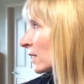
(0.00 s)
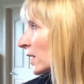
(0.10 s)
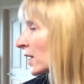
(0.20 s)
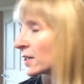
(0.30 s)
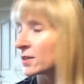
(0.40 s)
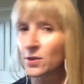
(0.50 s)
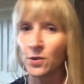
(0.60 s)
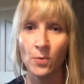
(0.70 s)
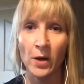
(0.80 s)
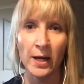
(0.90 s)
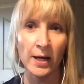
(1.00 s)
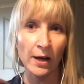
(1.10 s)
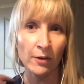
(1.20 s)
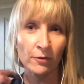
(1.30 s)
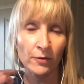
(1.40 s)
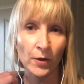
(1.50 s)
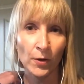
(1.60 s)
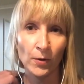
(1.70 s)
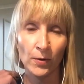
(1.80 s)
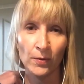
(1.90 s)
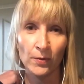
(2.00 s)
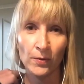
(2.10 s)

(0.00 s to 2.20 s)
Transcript: head to the right, I feel